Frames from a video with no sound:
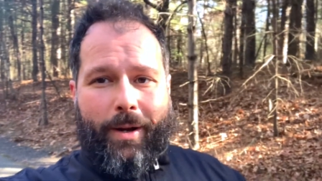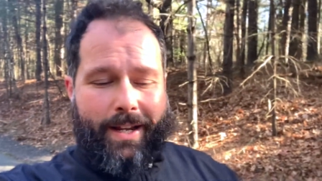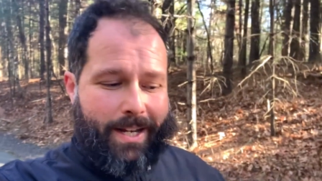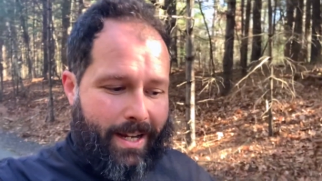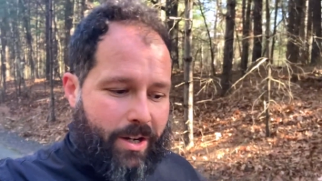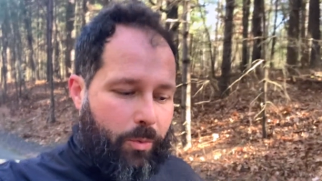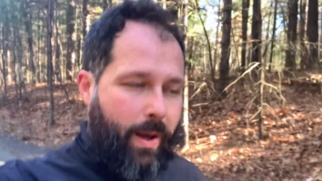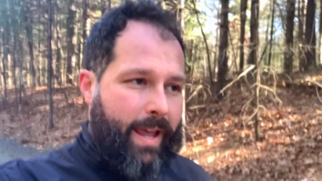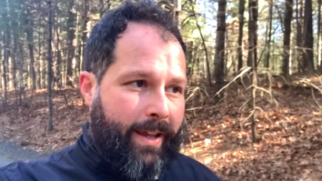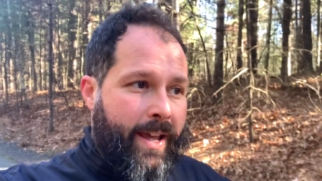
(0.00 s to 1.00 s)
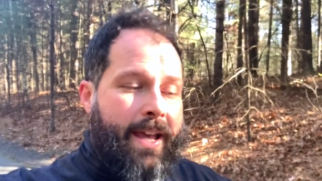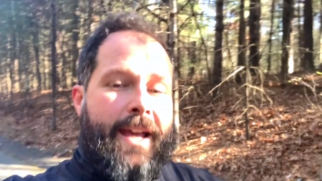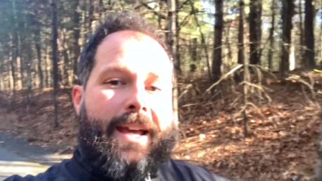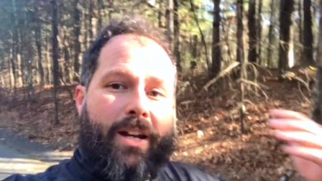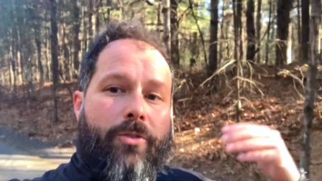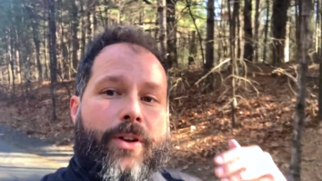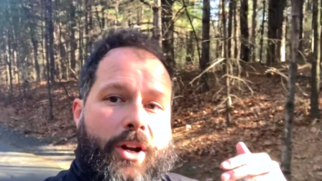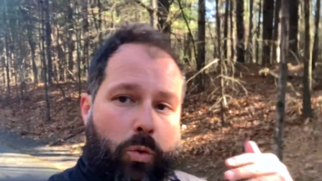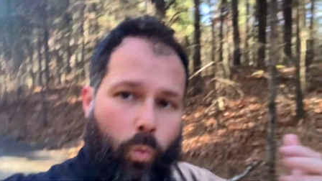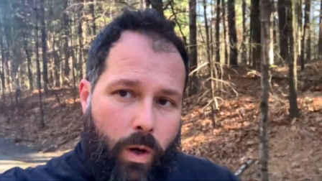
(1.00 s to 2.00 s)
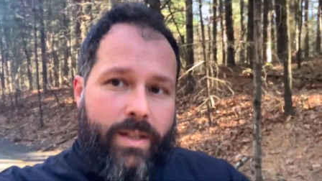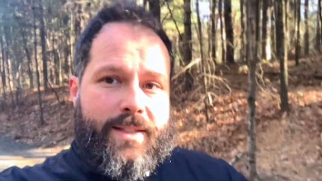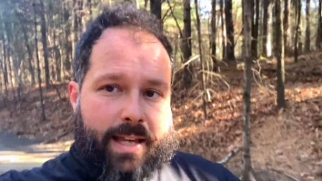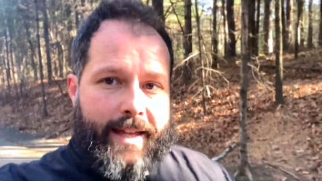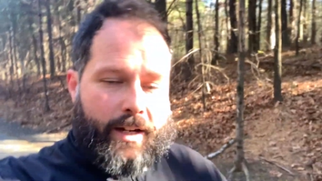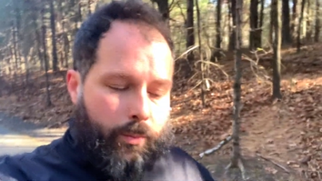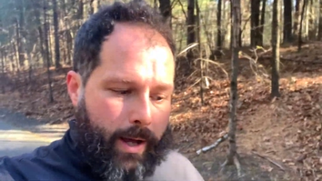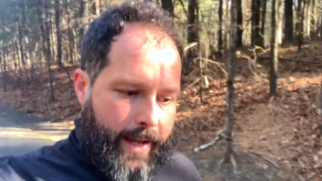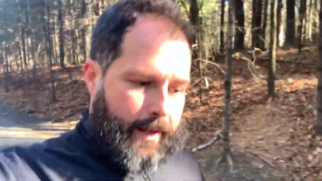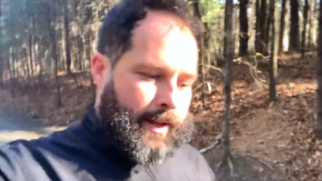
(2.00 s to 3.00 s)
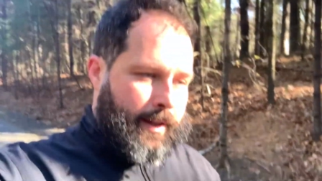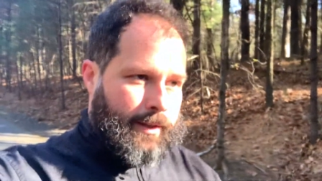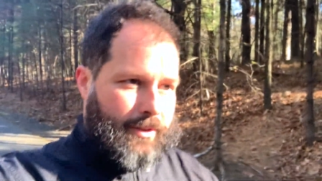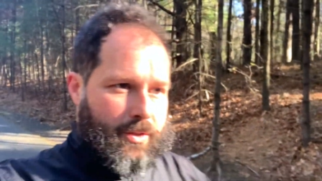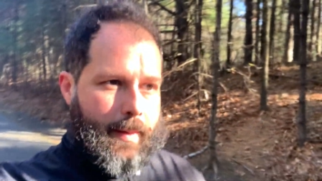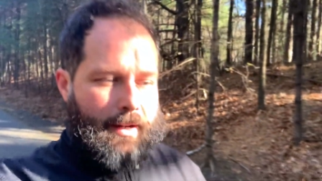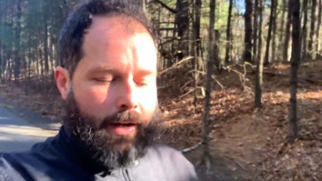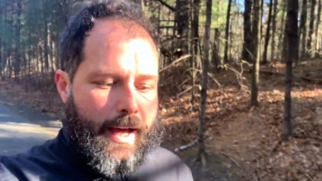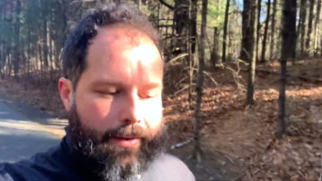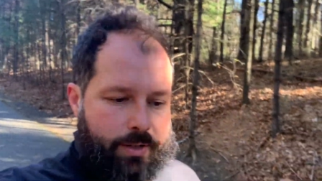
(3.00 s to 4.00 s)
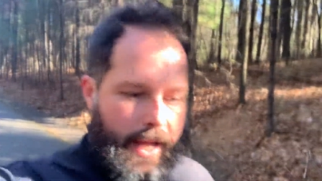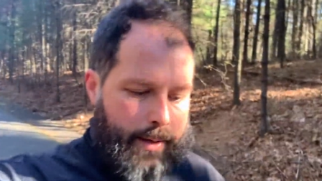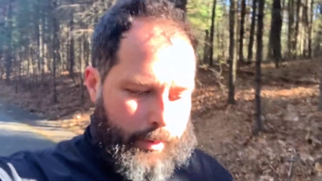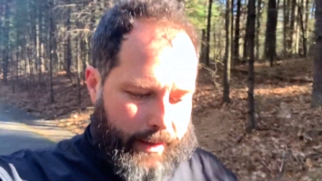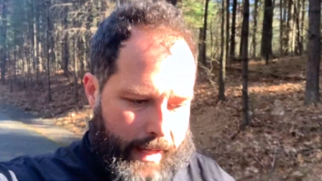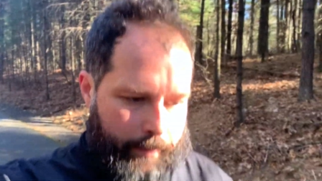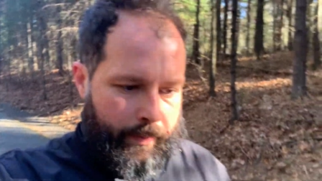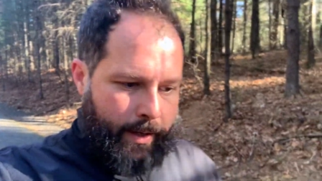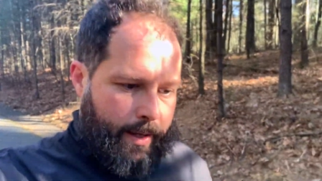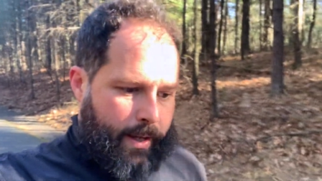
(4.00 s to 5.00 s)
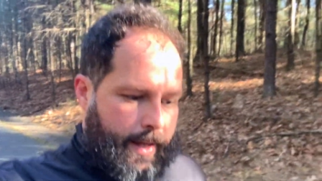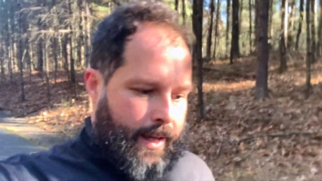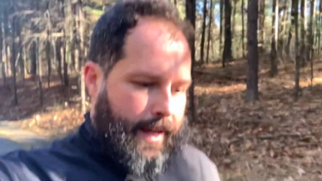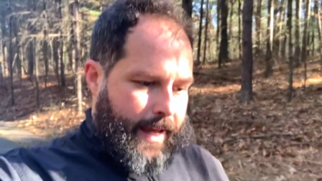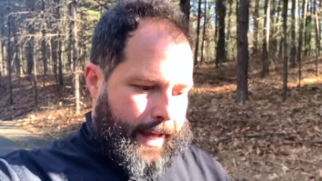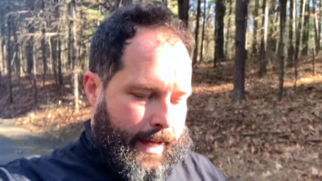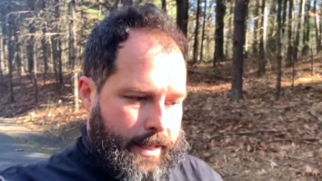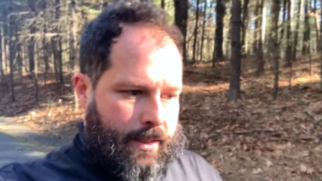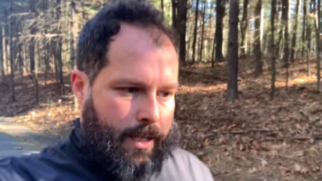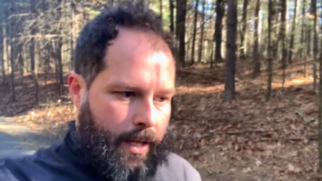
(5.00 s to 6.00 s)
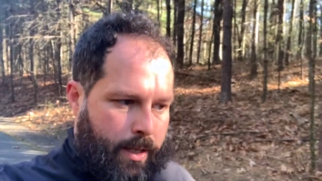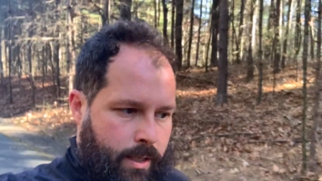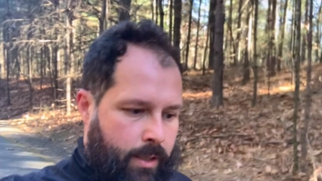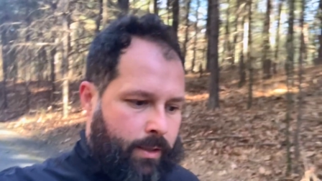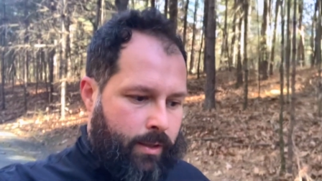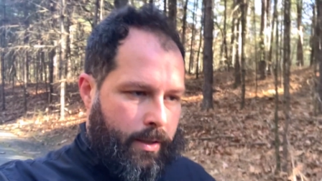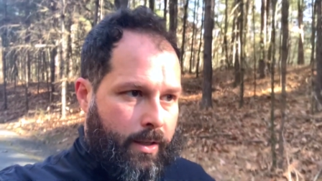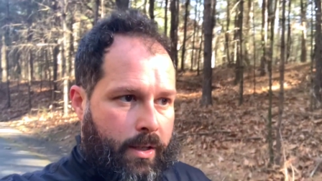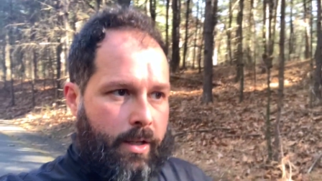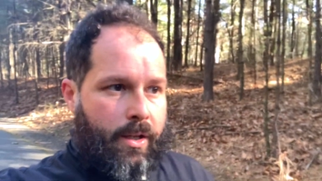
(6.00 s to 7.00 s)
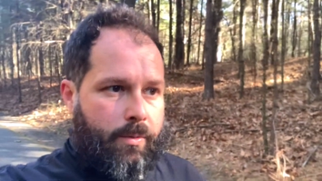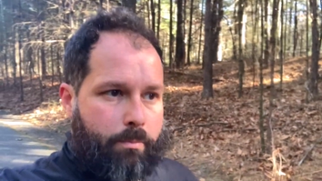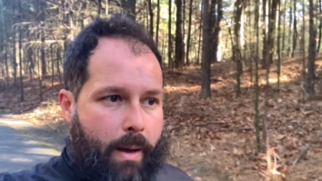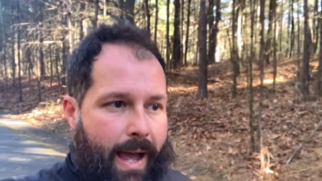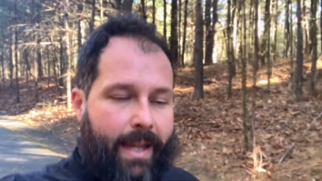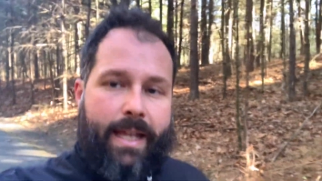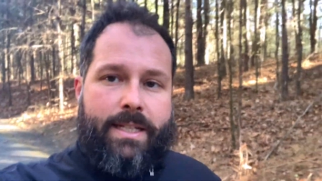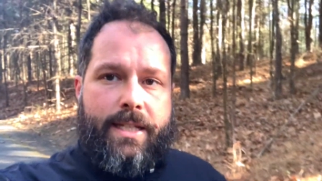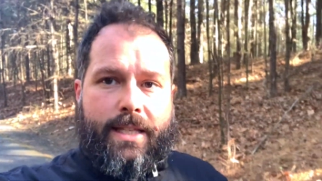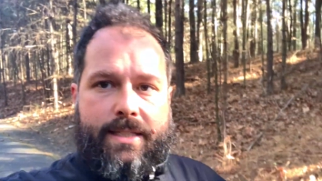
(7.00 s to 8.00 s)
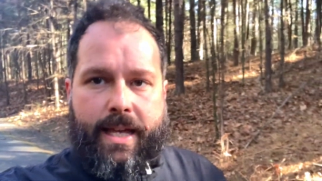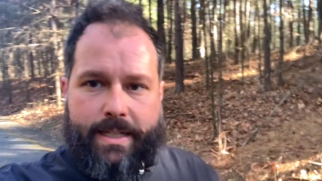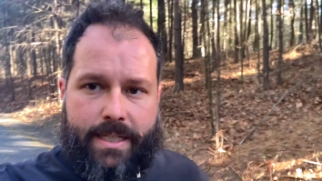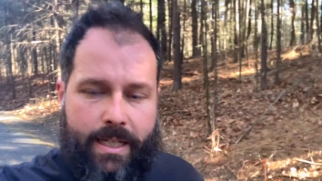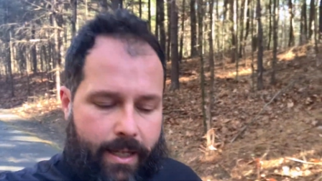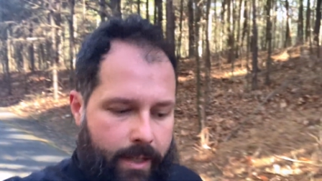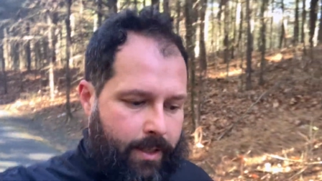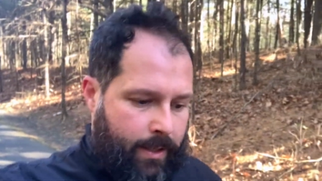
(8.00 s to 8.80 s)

right? In a way, in a very one sided way. You spend a lot of time with them and buying into this idea